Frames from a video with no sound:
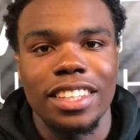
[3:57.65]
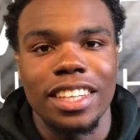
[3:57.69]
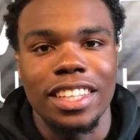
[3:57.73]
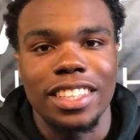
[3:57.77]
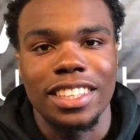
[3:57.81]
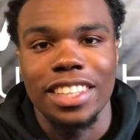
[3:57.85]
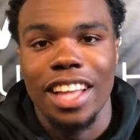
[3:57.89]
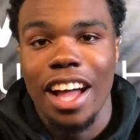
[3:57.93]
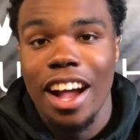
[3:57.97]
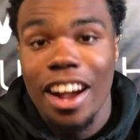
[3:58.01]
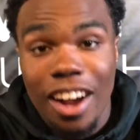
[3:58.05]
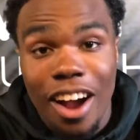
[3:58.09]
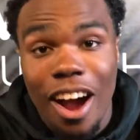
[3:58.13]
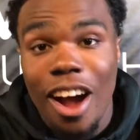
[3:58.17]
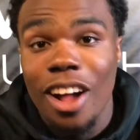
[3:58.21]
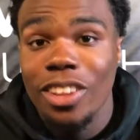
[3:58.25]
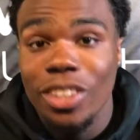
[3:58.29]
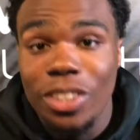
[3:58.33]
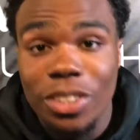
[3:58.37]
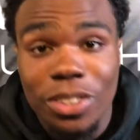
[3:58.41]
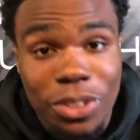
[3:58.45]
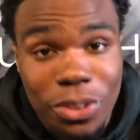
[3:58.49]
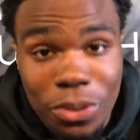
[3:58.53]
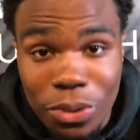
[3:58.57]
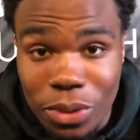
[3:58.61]
It's not
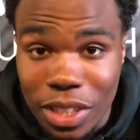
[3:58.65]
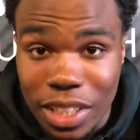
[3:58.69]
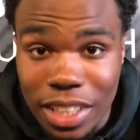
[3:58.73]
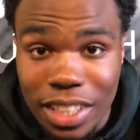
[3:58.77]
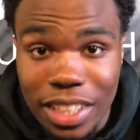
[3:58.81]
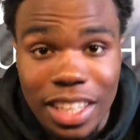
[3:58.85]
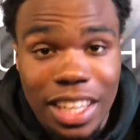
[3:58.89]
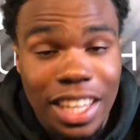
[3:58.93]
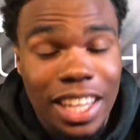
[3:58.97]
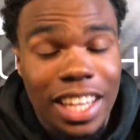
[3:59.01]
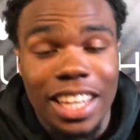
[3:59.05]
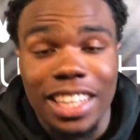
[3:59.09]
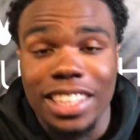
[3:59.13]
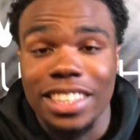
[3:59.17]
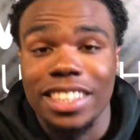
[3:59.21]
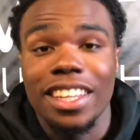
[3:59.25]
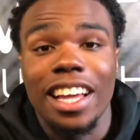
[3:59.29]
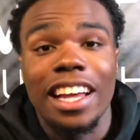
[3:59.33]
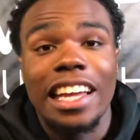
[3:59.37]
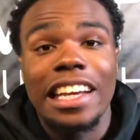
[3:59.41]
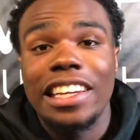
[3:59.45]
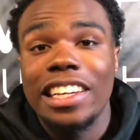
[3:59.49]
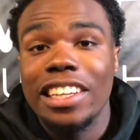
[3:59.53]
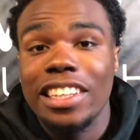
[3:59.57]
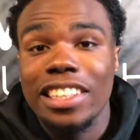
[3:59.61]
Call of Duty. It's
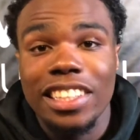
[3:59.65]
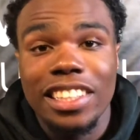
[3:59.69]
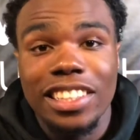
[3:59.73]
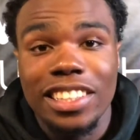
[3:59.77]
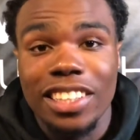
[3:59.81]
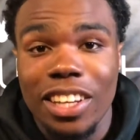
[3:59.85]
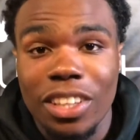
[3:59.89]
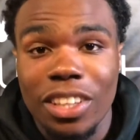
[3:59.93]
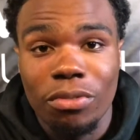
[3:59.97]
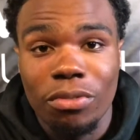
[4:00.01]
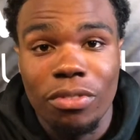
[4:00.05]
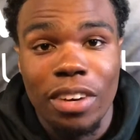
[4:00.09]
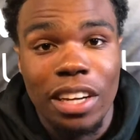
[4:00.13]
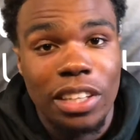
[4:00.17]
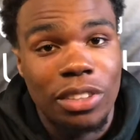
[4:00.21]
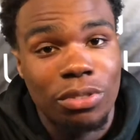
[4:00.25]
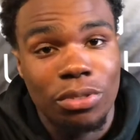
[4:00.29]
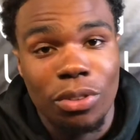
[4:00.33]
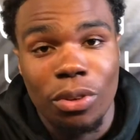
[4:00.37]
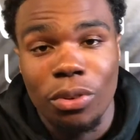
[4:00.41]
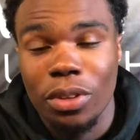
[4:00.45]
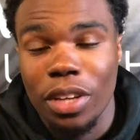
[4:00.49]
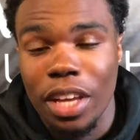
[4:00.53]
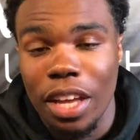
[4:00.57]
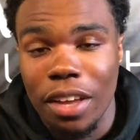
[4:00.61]
not none of these
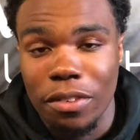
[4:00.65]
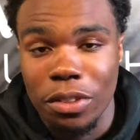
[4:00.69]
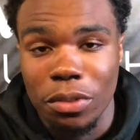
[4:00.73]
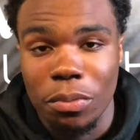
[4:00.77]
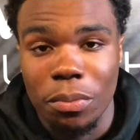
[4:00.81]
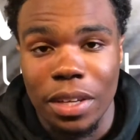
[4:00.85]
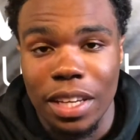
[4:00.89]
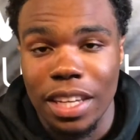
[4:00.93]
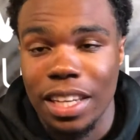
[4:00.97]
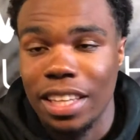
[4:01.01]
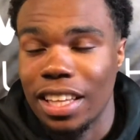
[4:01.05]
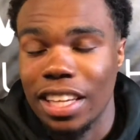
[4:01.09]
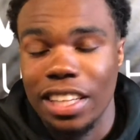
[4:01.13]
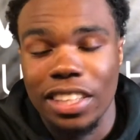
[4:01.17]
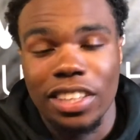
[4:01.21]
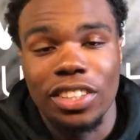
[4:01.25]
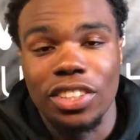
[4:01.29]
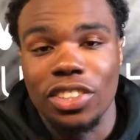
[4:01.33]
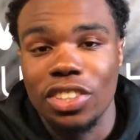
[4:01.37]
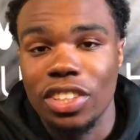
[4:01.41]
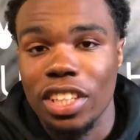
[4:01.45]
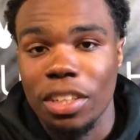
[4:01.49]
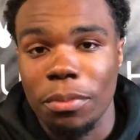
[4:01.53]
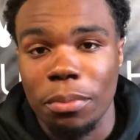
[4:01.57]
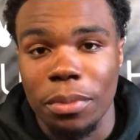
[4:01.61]
retro games, man. Like,
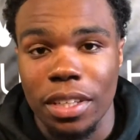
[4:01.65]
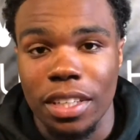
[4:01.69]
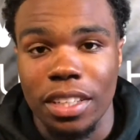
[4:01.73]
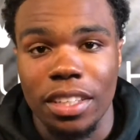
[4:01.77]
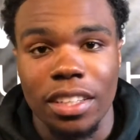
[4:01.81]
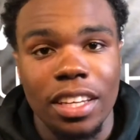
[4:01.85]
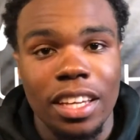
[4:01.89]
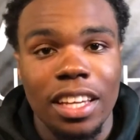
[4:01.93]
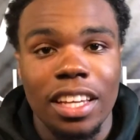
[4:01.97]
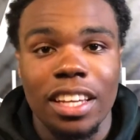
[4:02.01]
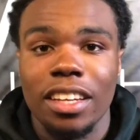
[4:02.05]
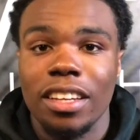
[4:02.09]
legit, man.